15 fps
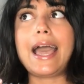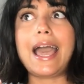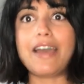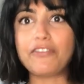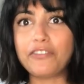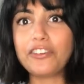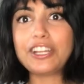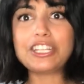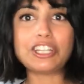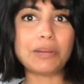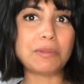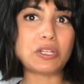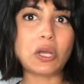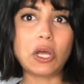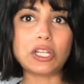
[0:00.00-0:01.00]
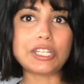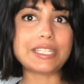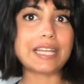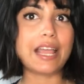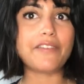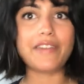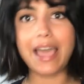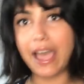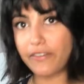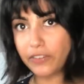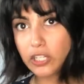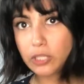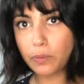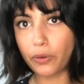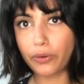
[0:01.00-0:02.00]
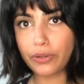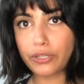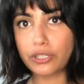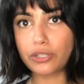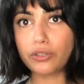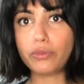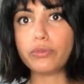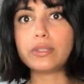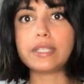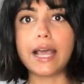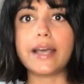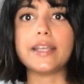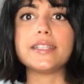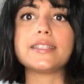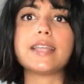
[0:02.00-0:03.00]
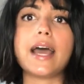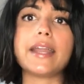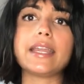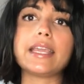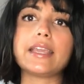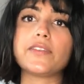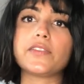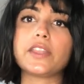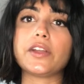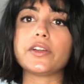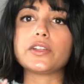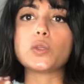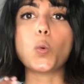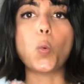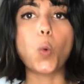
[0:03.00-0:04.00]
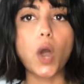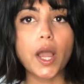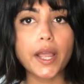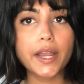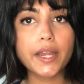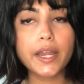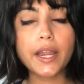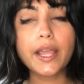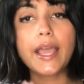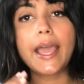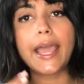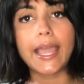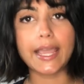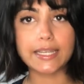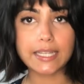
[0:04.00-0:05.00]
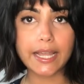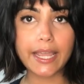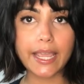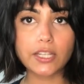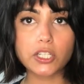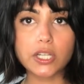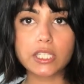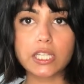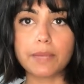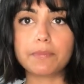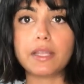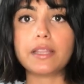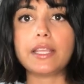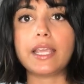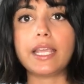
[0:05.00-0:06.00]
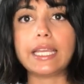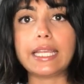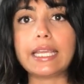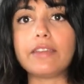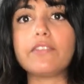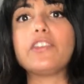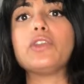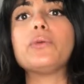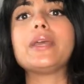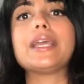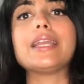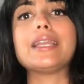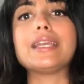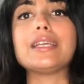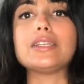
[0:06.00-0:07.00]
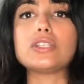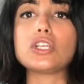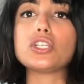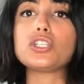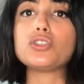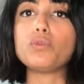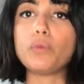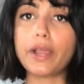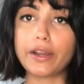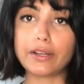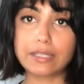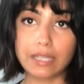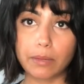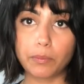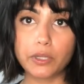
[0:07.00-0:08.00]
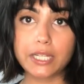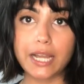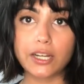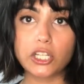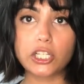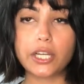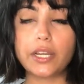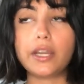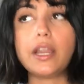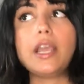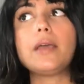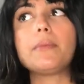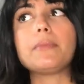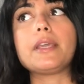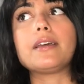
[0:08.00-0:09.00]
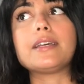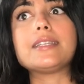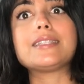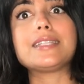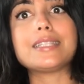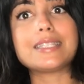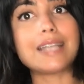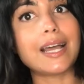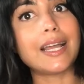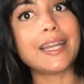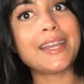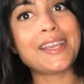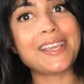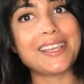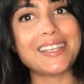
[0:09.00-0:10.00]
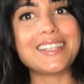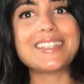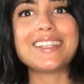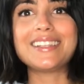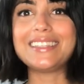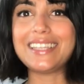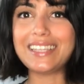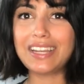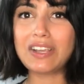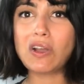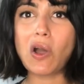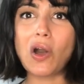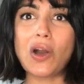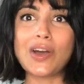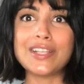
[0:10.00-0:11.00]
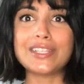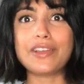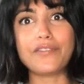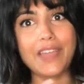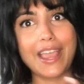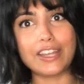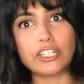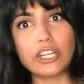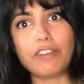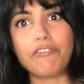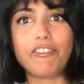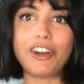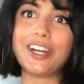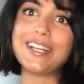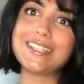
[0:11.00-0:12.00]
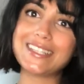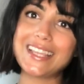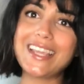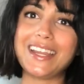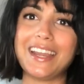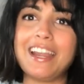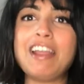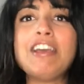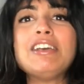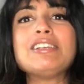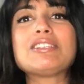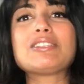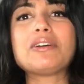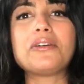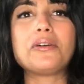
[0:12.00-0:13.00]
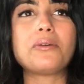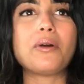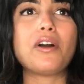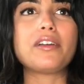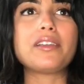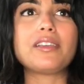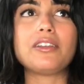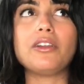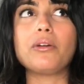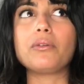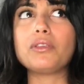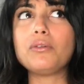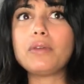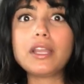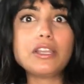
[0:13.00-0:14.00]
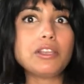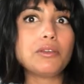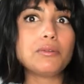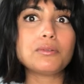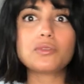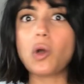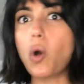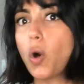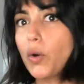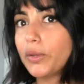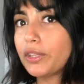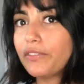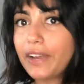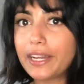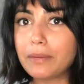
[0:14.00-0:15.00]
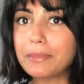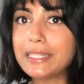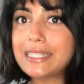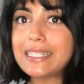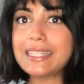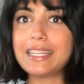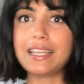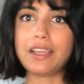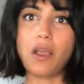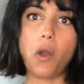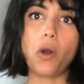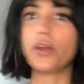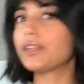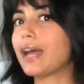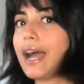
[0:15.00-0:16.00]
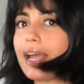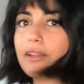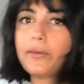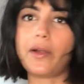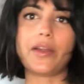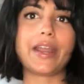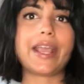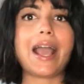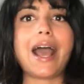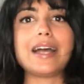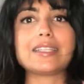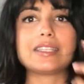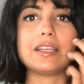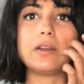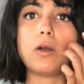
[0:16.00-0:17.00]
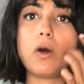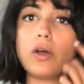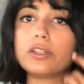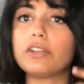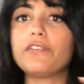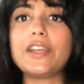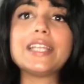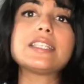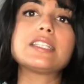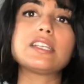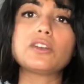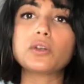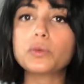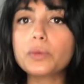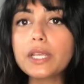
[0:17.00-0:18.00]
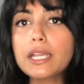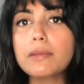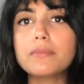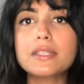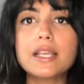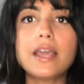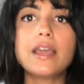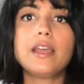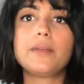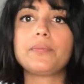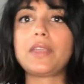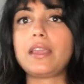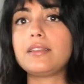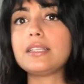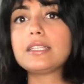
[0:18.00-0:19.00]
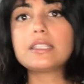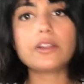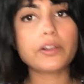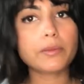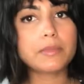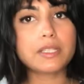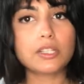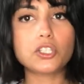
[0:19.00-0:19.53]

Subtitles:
Every dermatologist I have ever spoken to says that if there is one anti-aging tip that they can give you, it is to wear sun protection, because the sun is the leading cause of aging for our skin. So, you know, you can use all the vitamin C, all the hyaluronic acid, all the fancy creams and serums